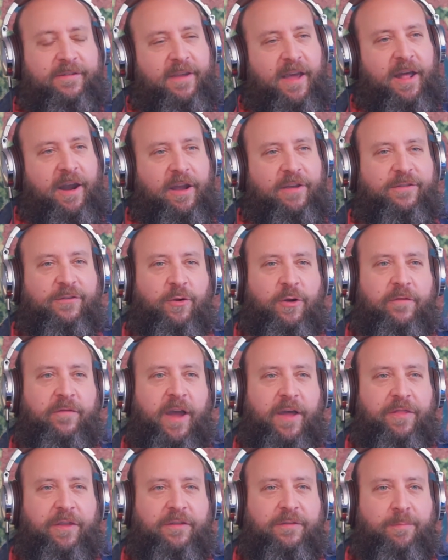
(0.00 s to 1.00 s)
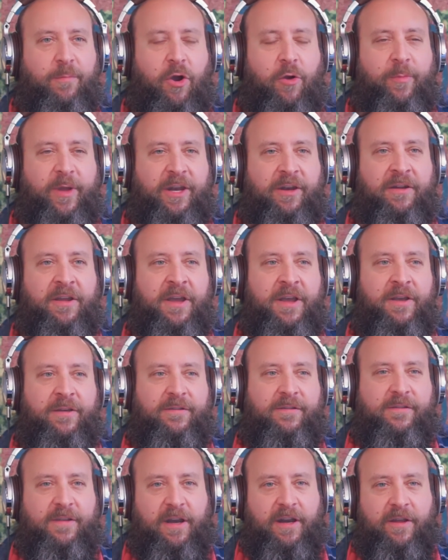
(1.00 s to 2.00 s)
And I sort of had this moment
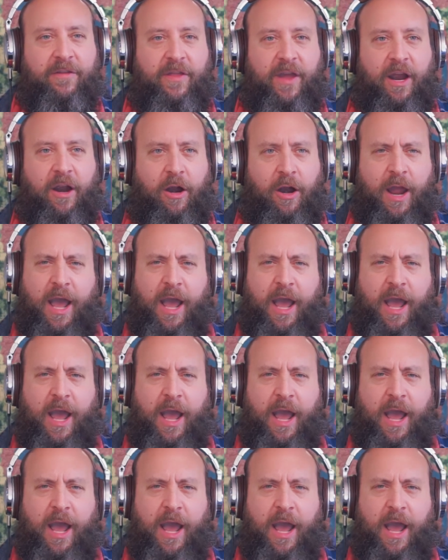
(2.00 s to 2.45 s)
sitting there,